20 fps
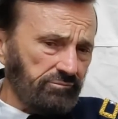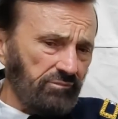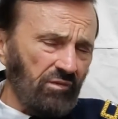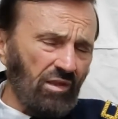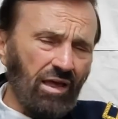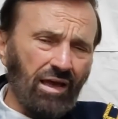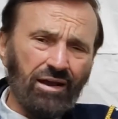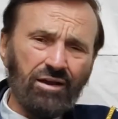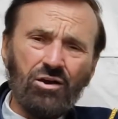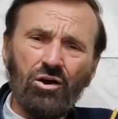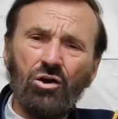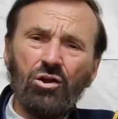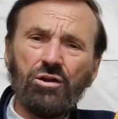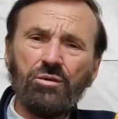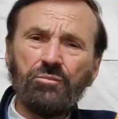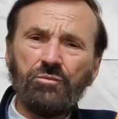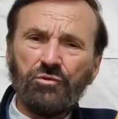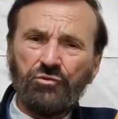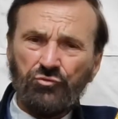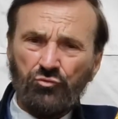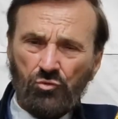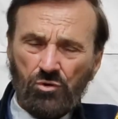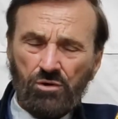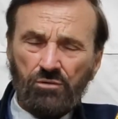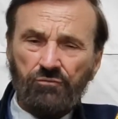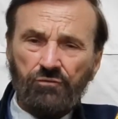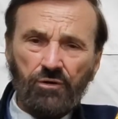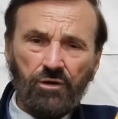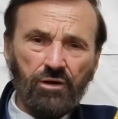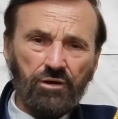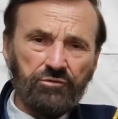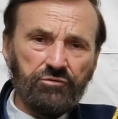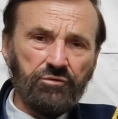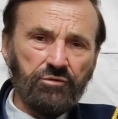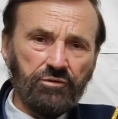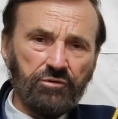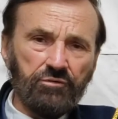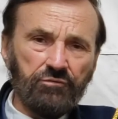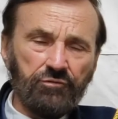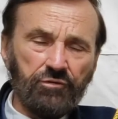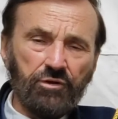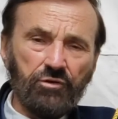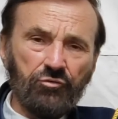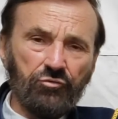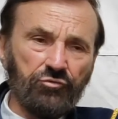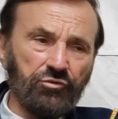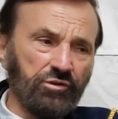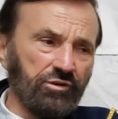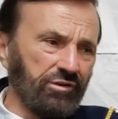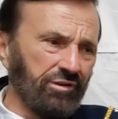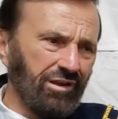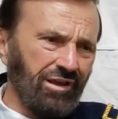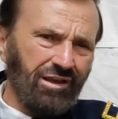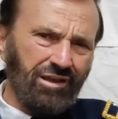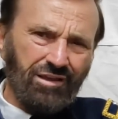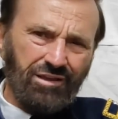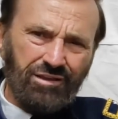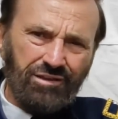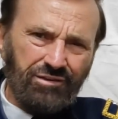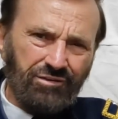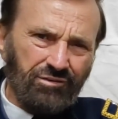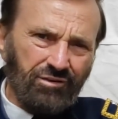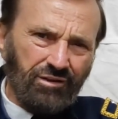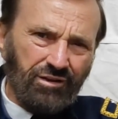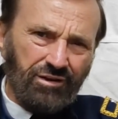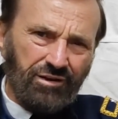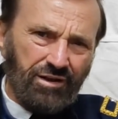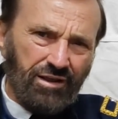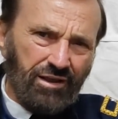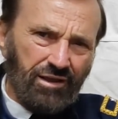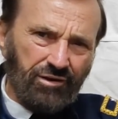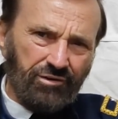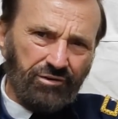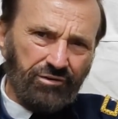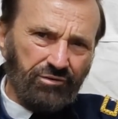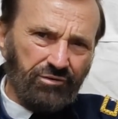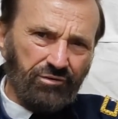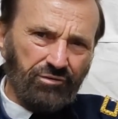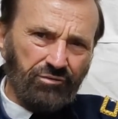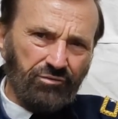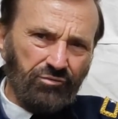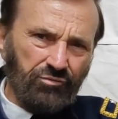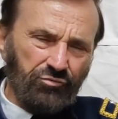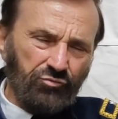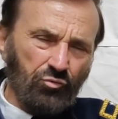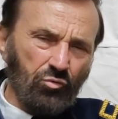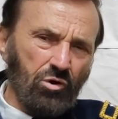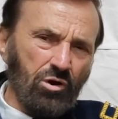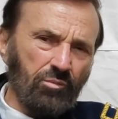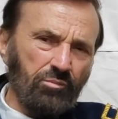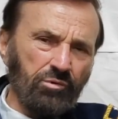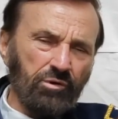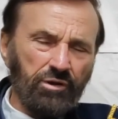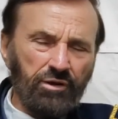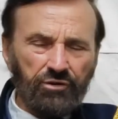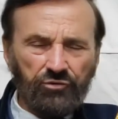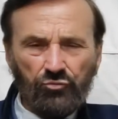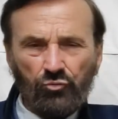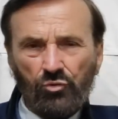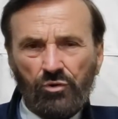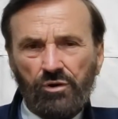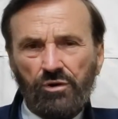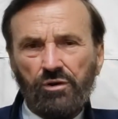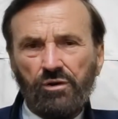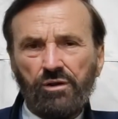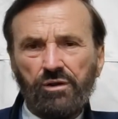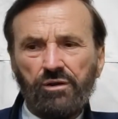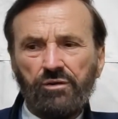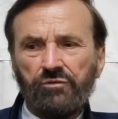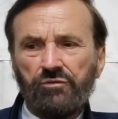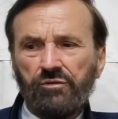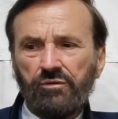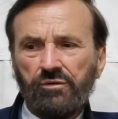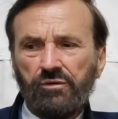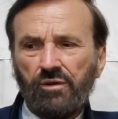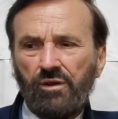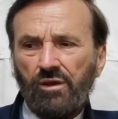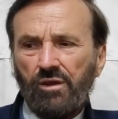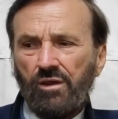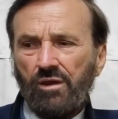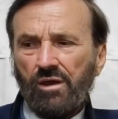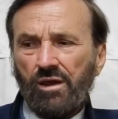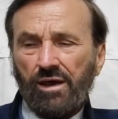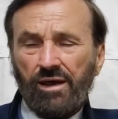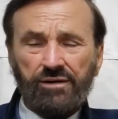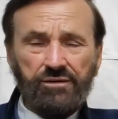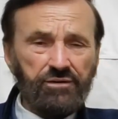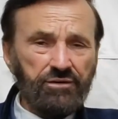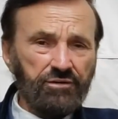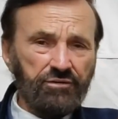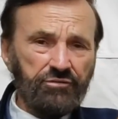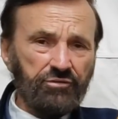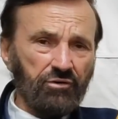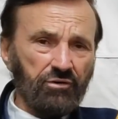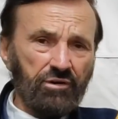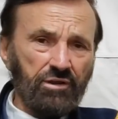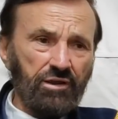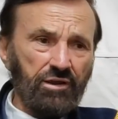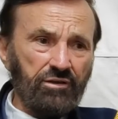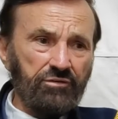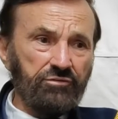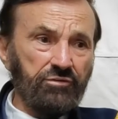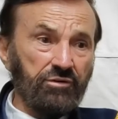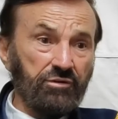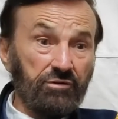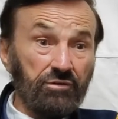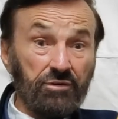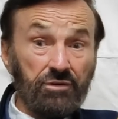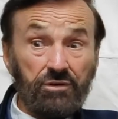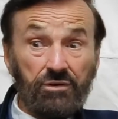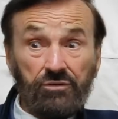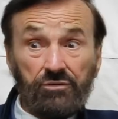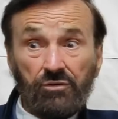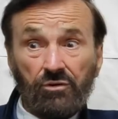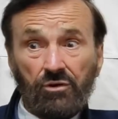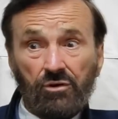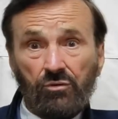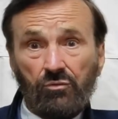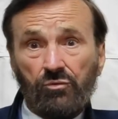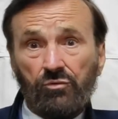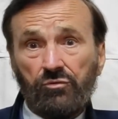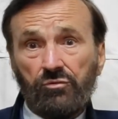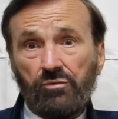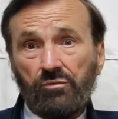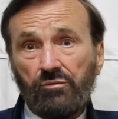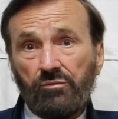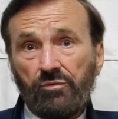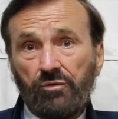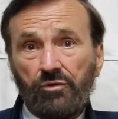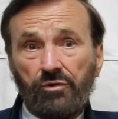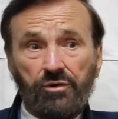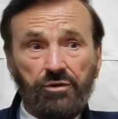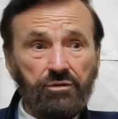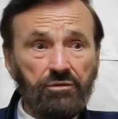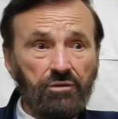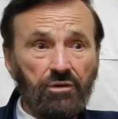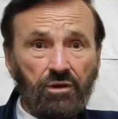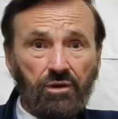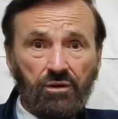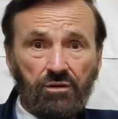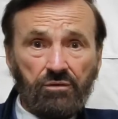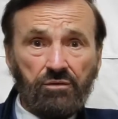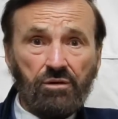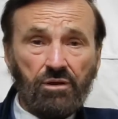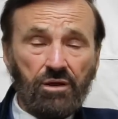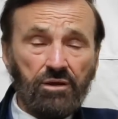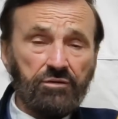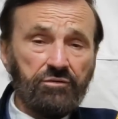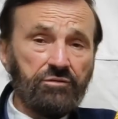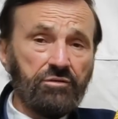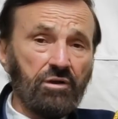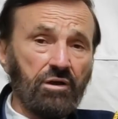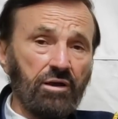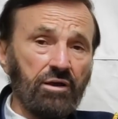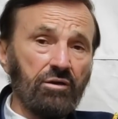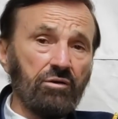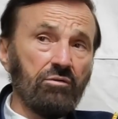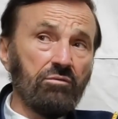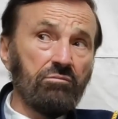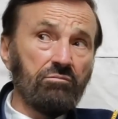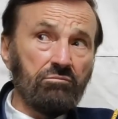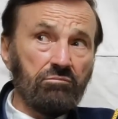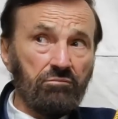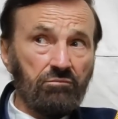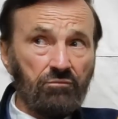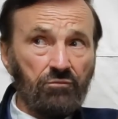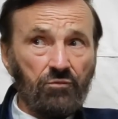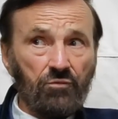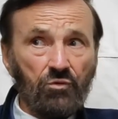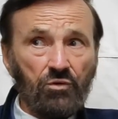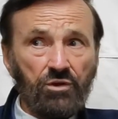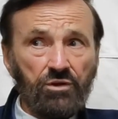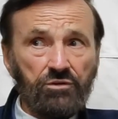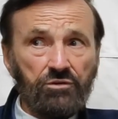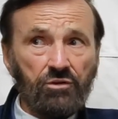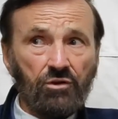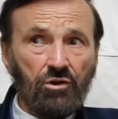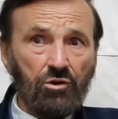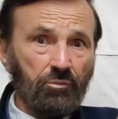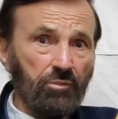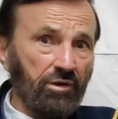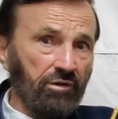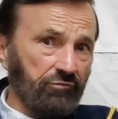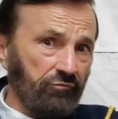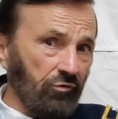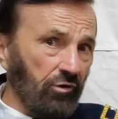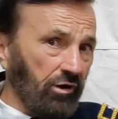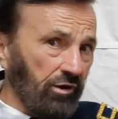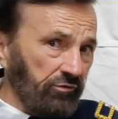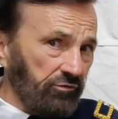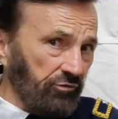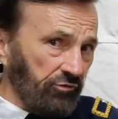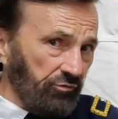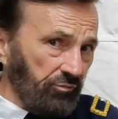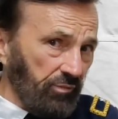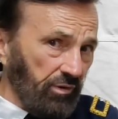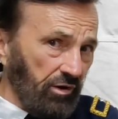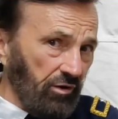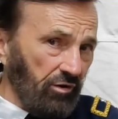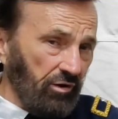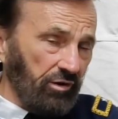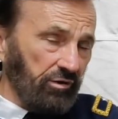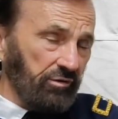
I called him the swamp fox of the Confederacy. He laid out in the swamplands, wetlands, and I did it sarcastically. He thought it was a very nice title. He thought about Francis Marion